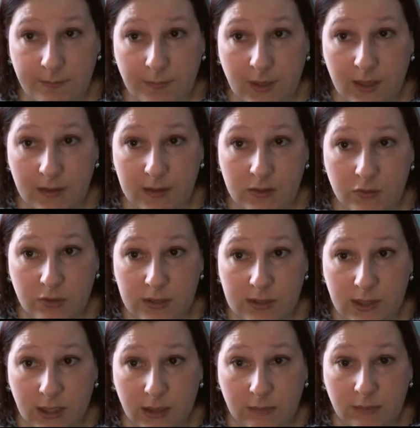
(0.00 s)
at this
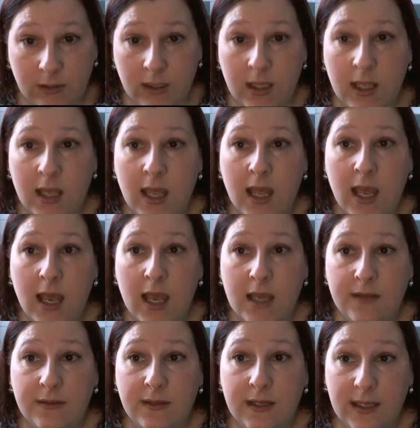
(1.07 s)
christening
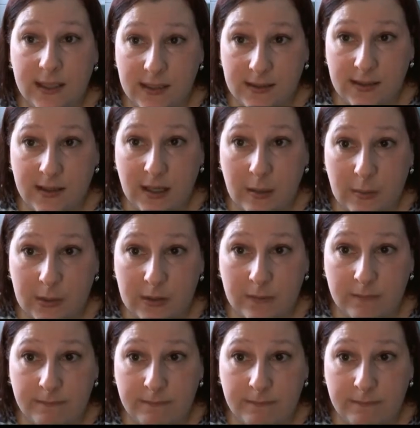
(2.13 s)
and the lace snapped.